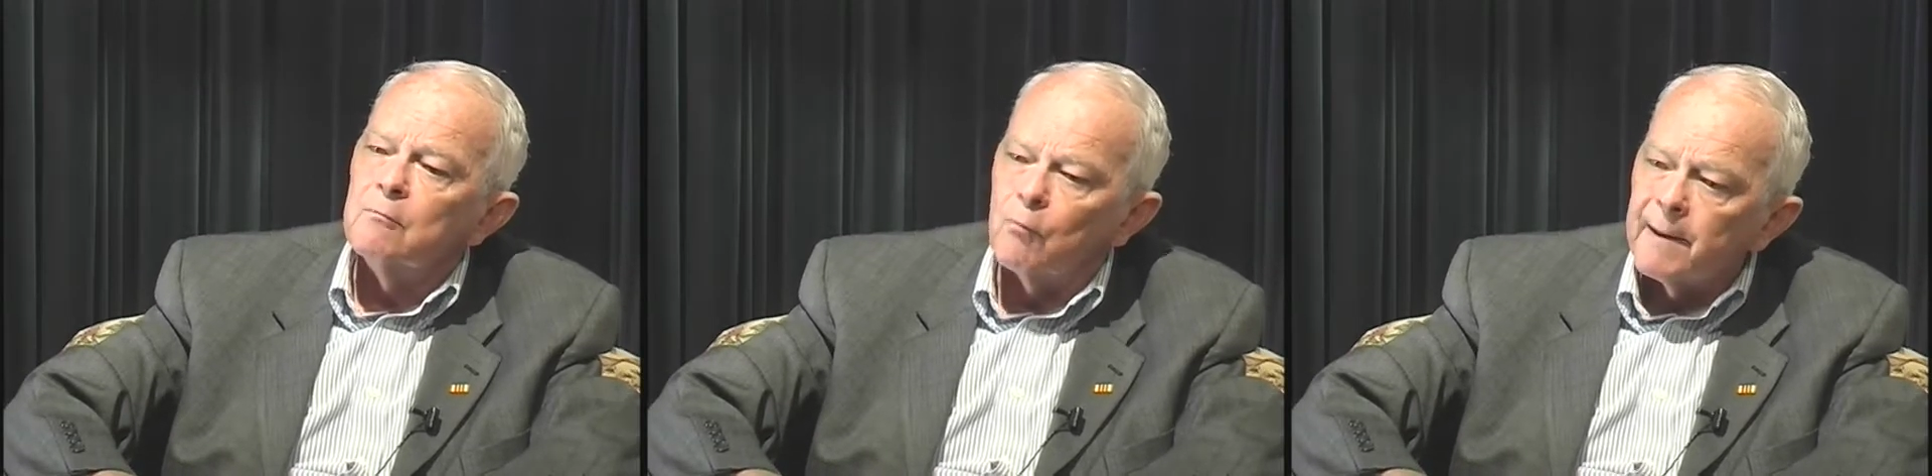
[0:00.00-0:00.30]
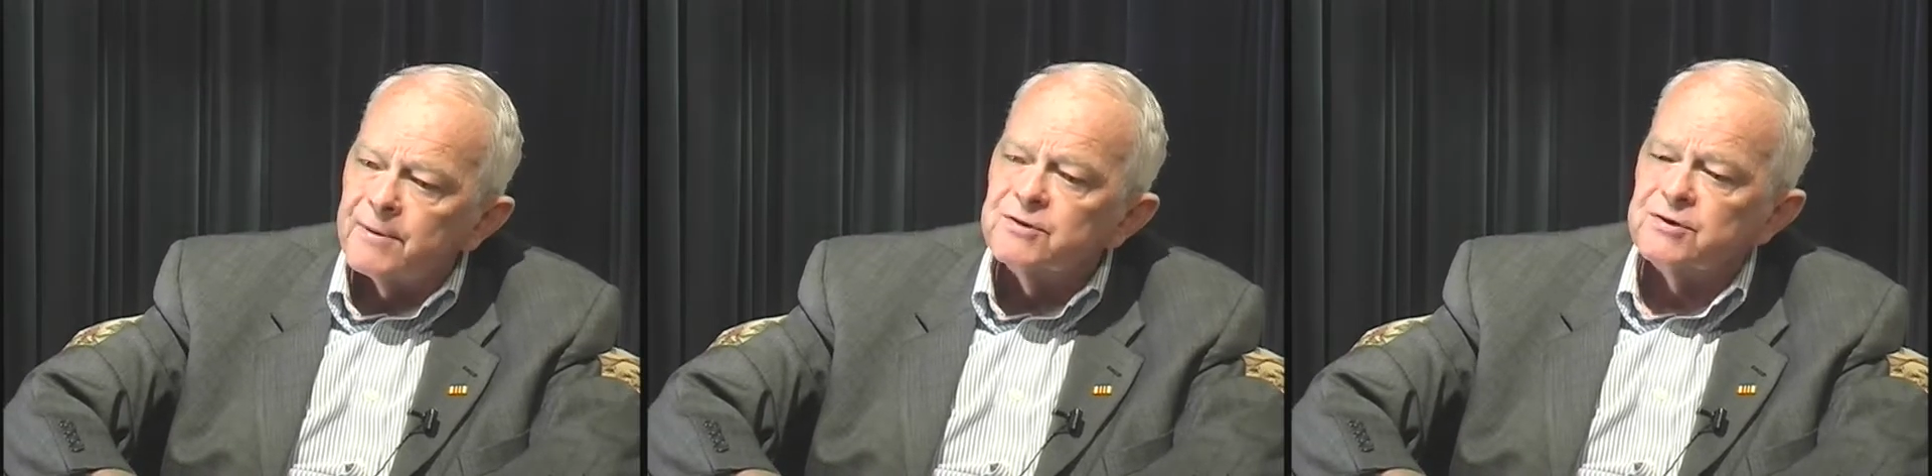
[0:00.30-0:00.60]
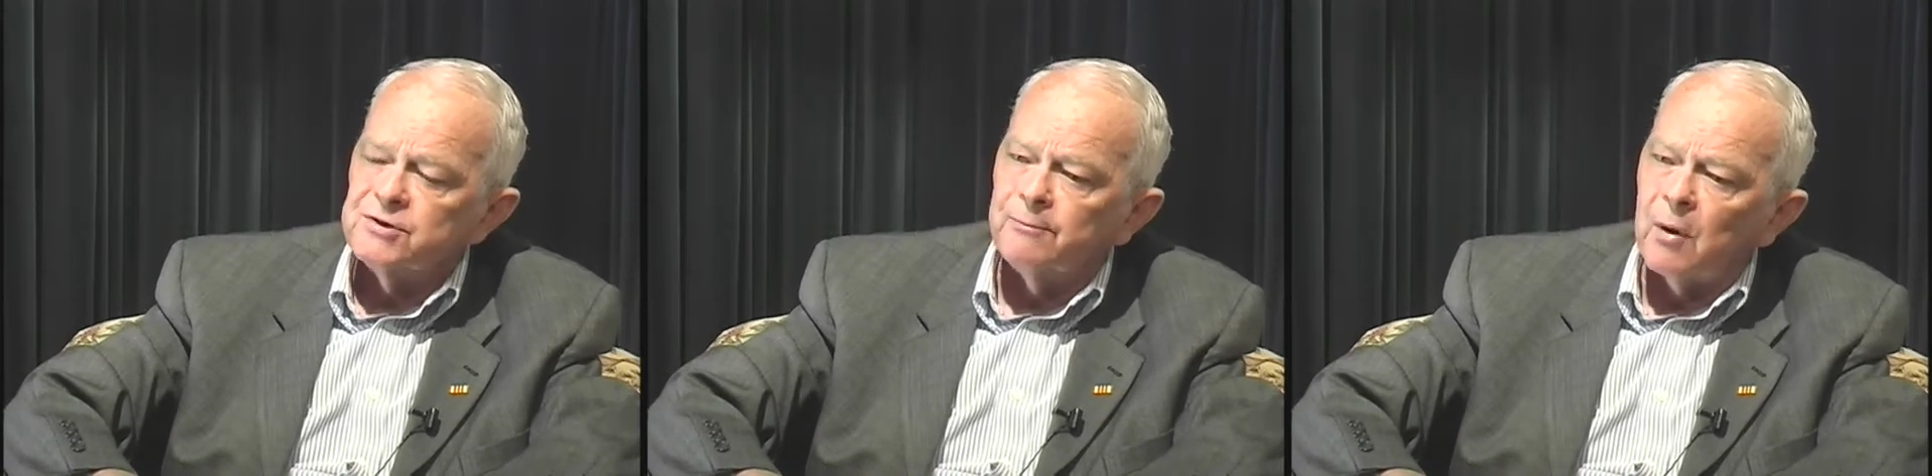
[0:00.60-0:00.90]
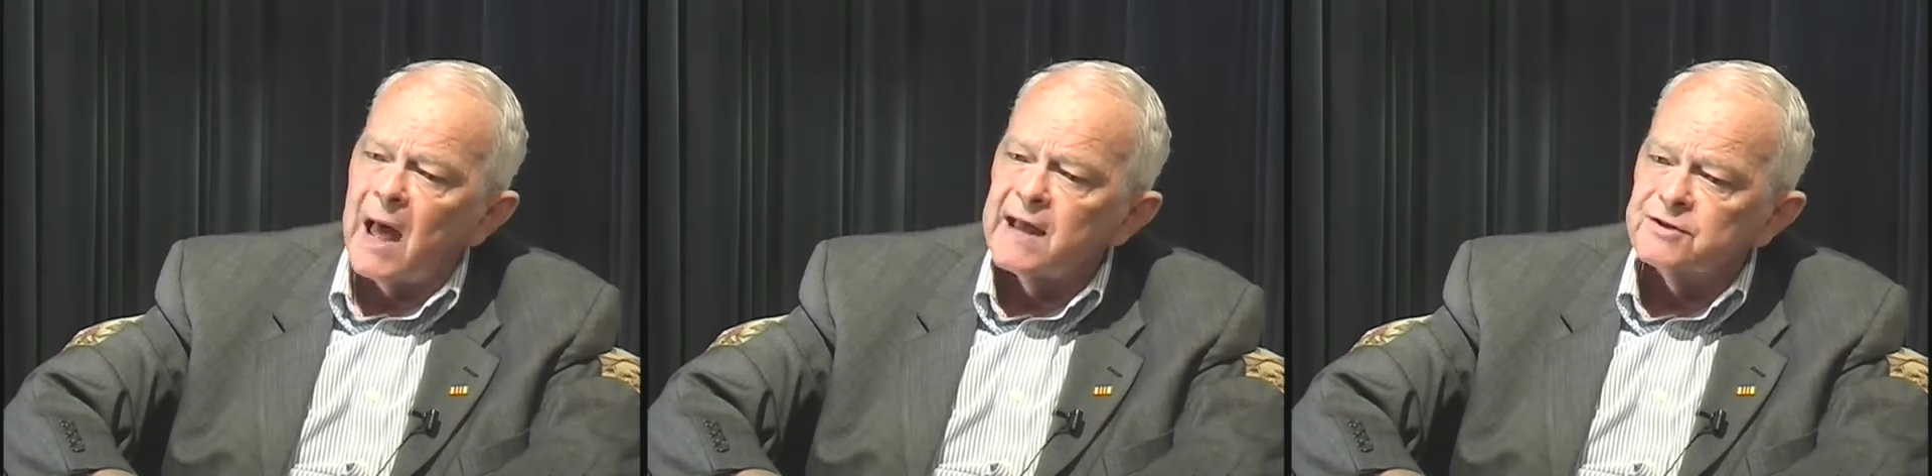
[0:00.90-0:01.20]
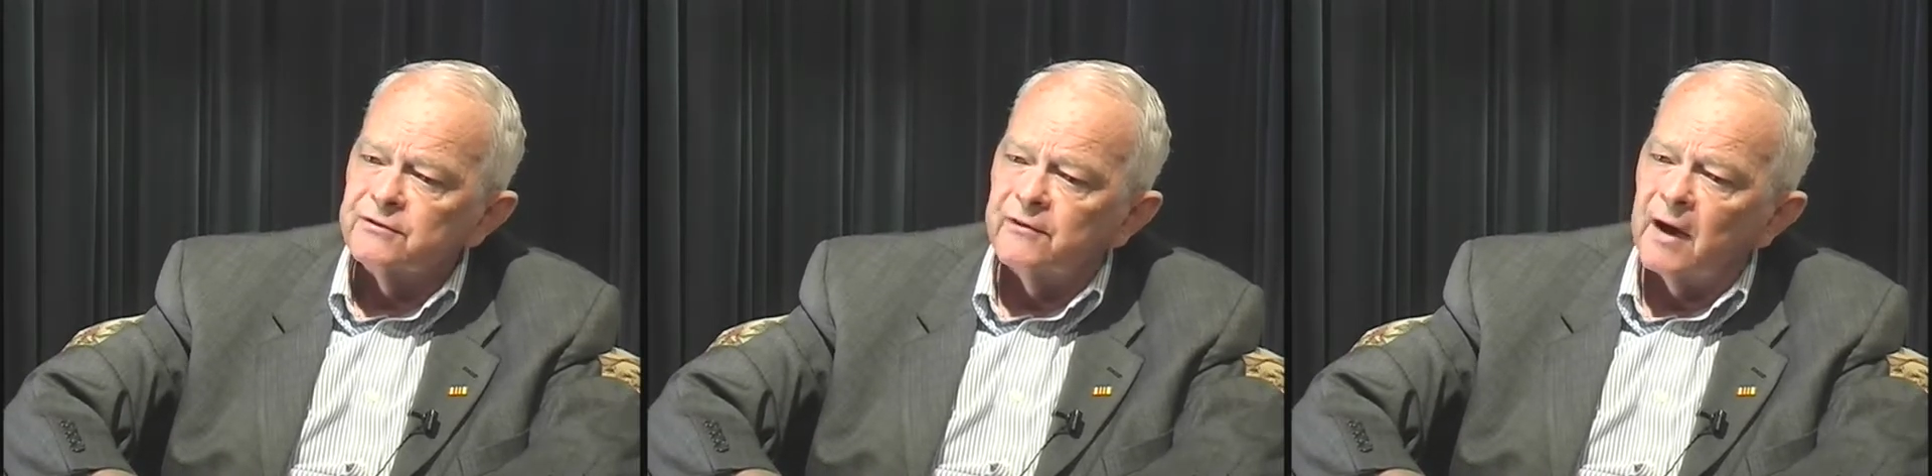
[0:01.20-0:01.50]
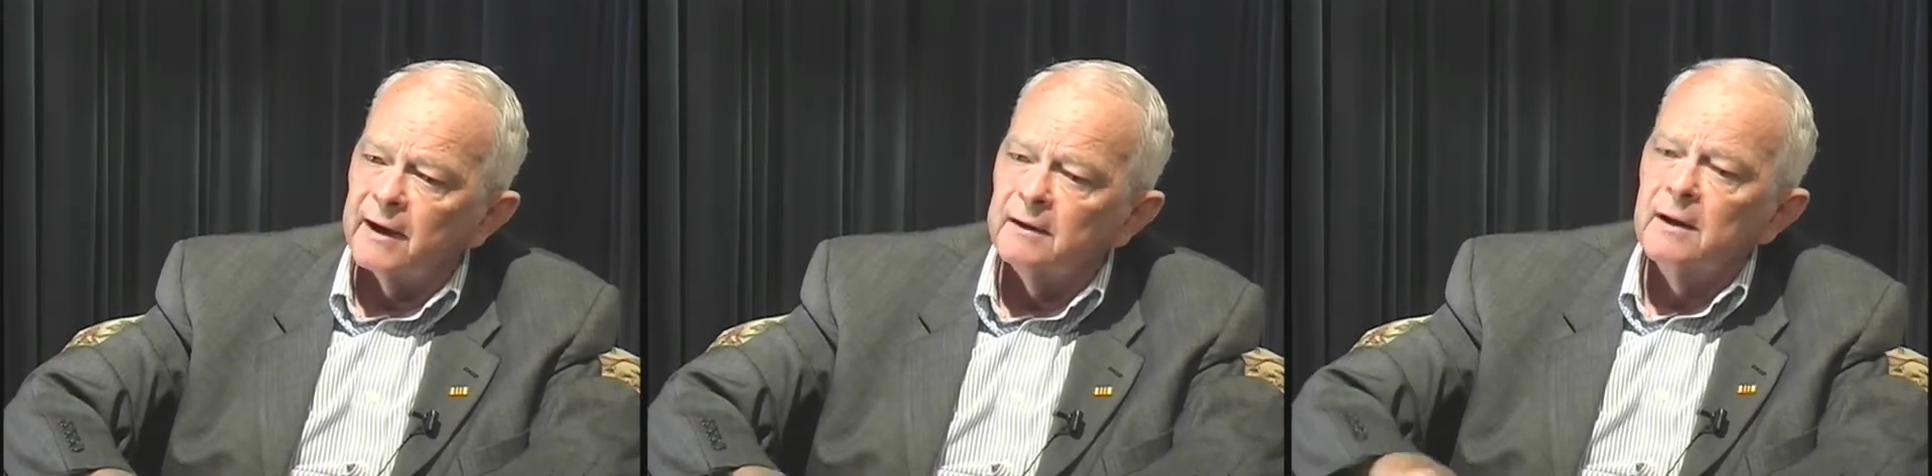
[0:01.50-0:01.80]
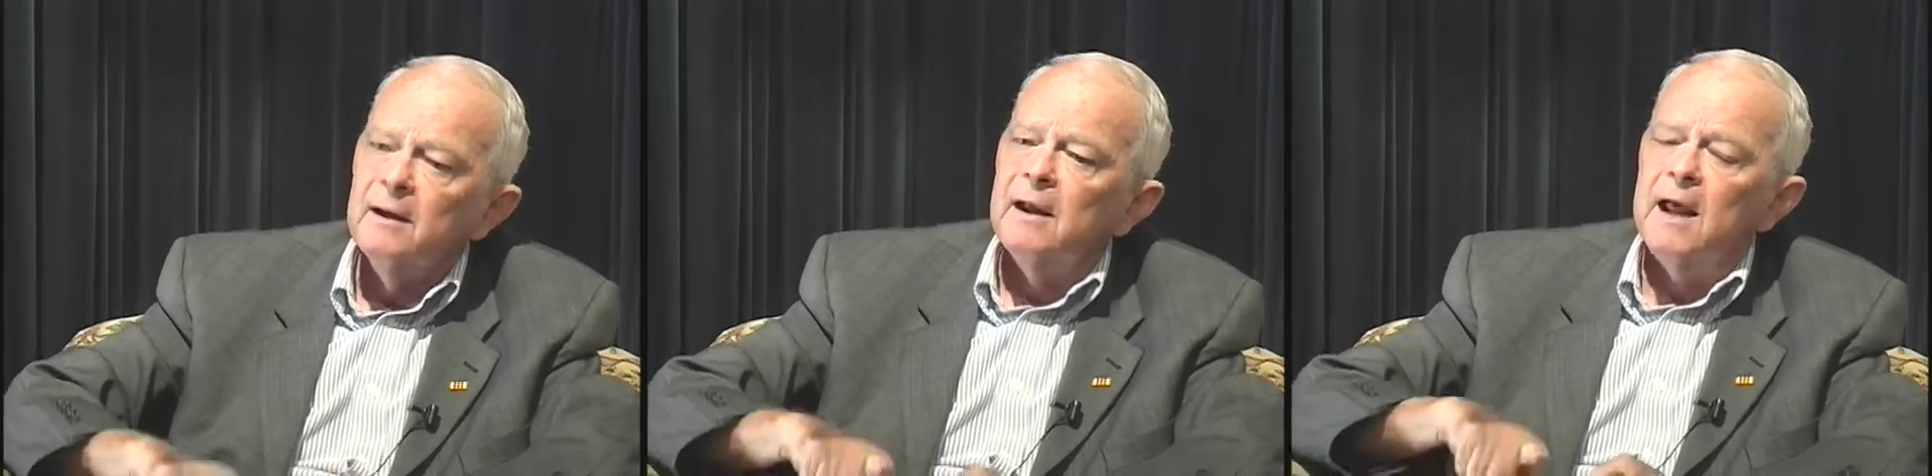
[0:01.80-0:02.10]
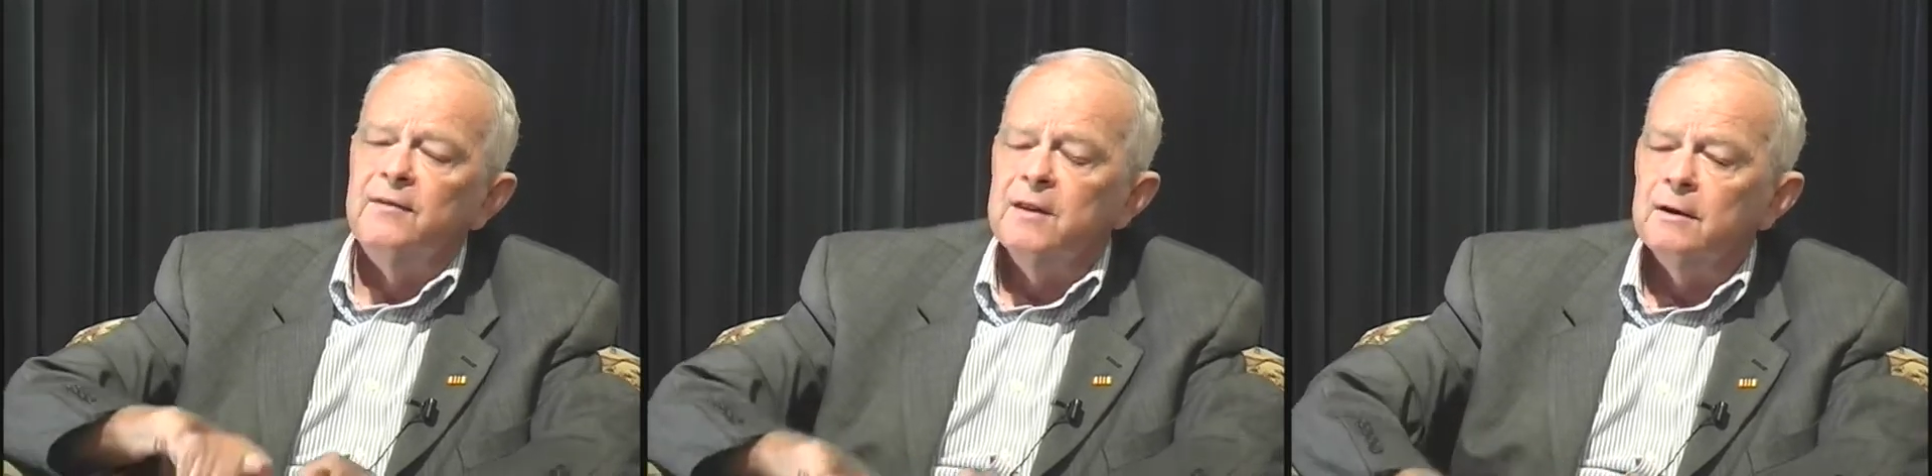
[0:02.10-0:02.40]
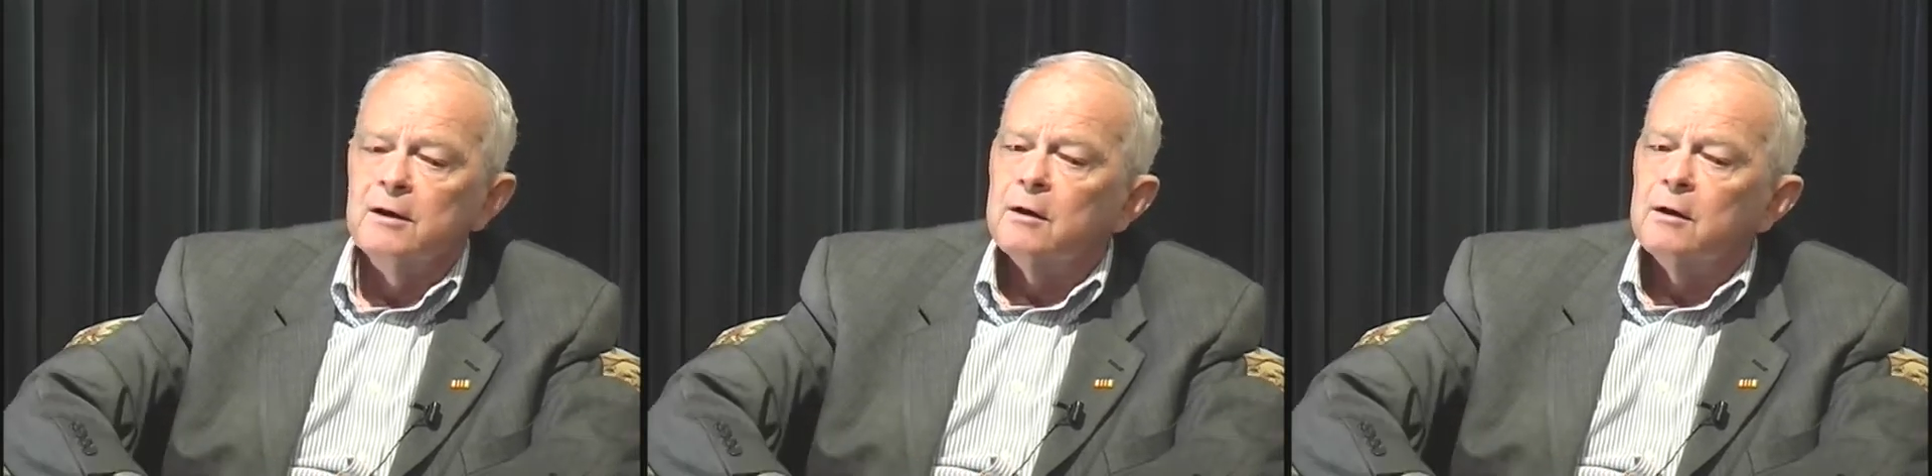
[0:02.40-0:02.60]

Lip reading: weapons and supplies to fight, and then